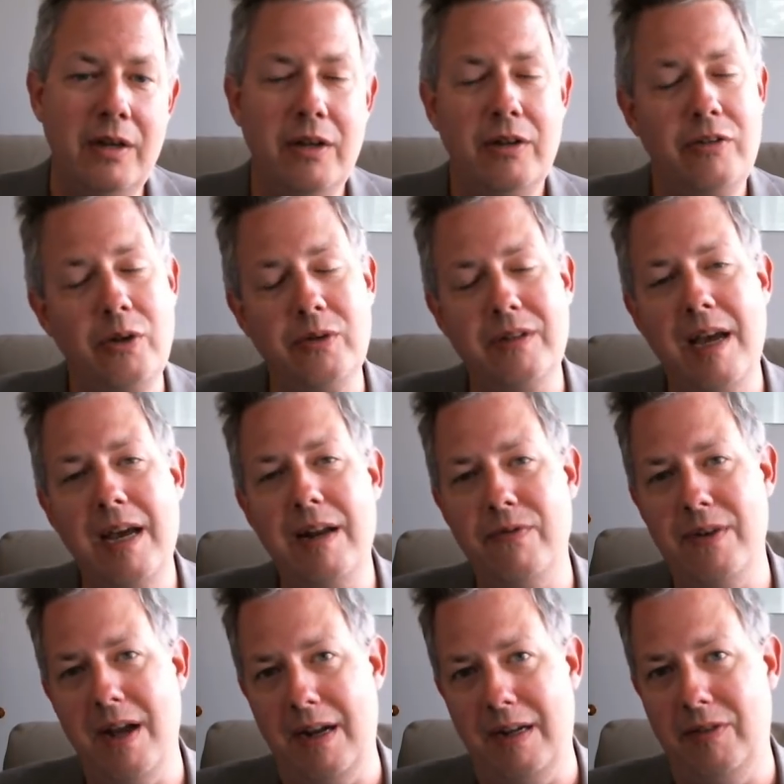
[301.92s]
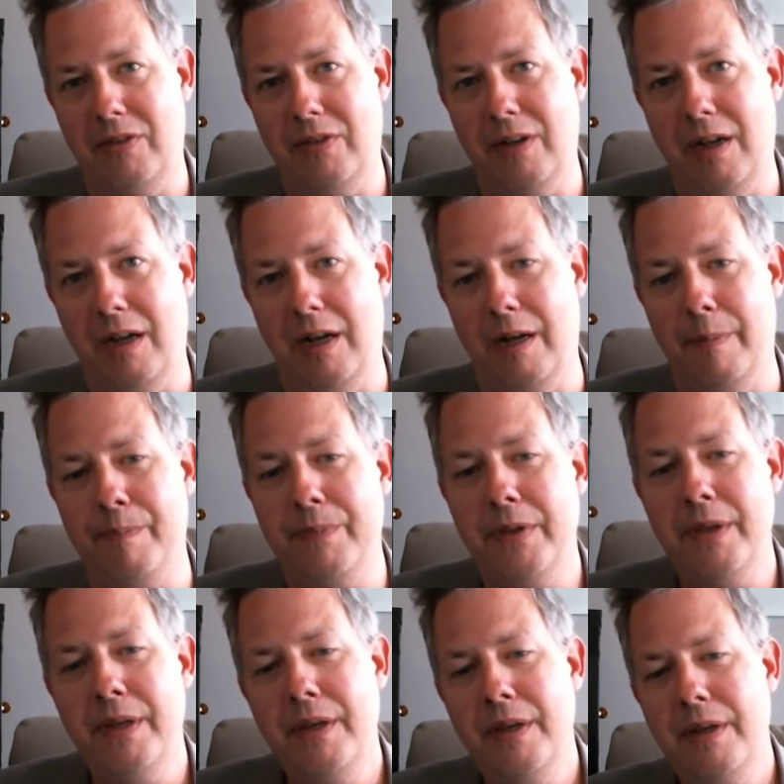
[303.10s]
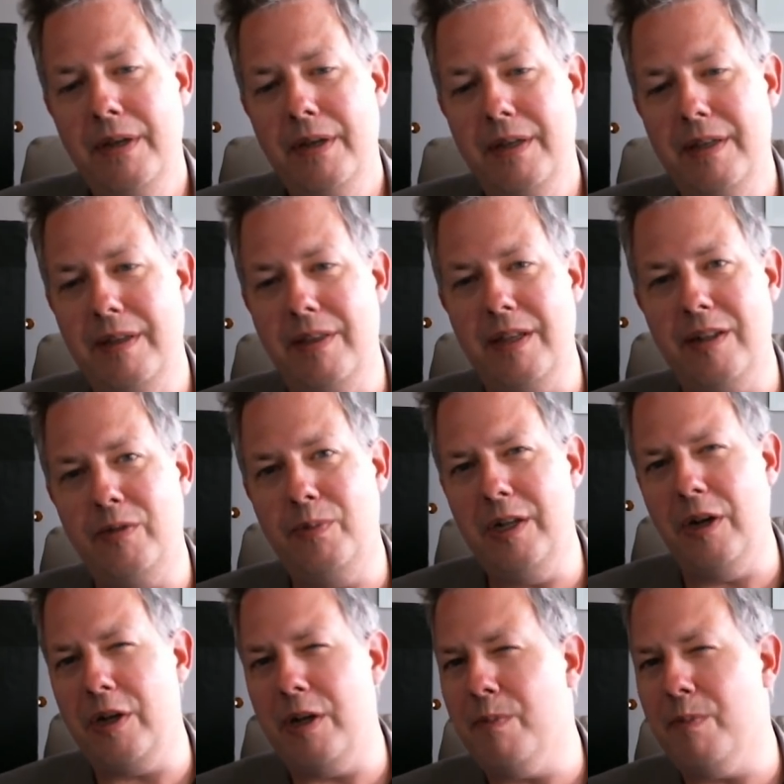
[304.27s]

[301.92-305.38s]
so it's kind of nice. You